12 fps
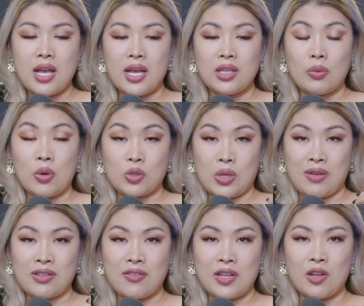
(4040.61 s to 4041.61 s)
And we also
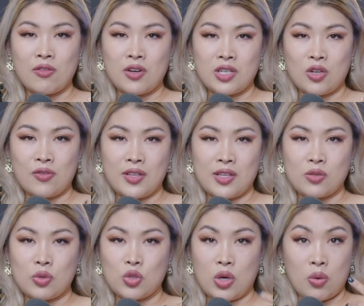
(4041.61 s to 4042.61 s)
have the video version of this,
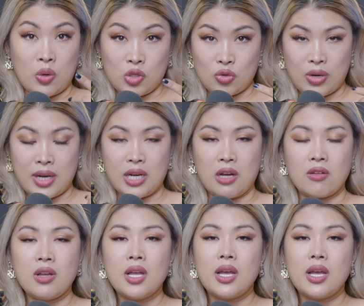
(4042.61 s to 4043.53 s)
which you are watching right now